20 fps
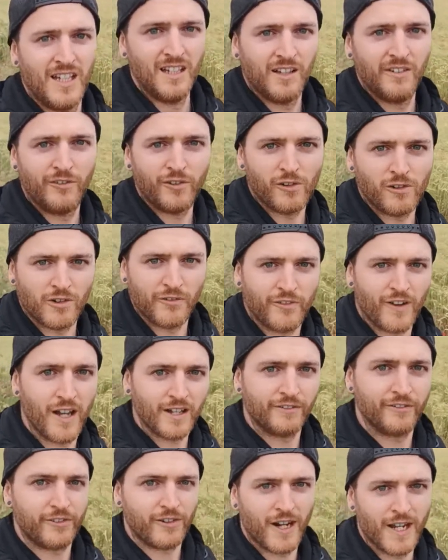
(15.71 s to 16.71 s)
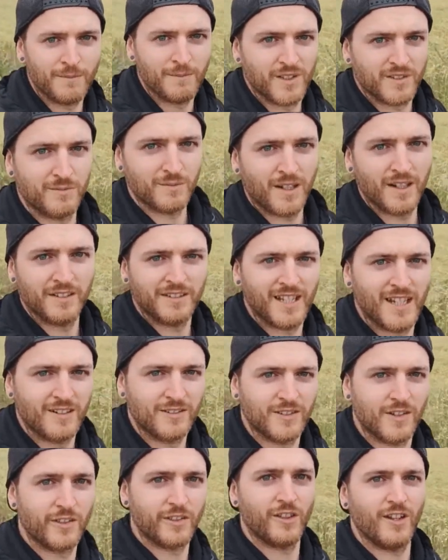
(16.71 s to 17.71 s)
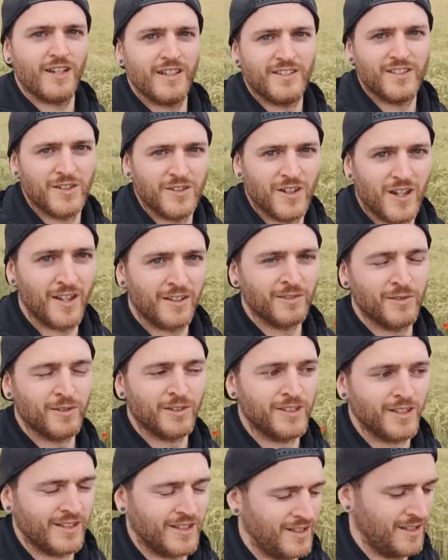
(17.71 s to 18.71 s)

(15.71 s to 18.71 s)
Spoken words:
4 or 5 frames of my Delta 3200,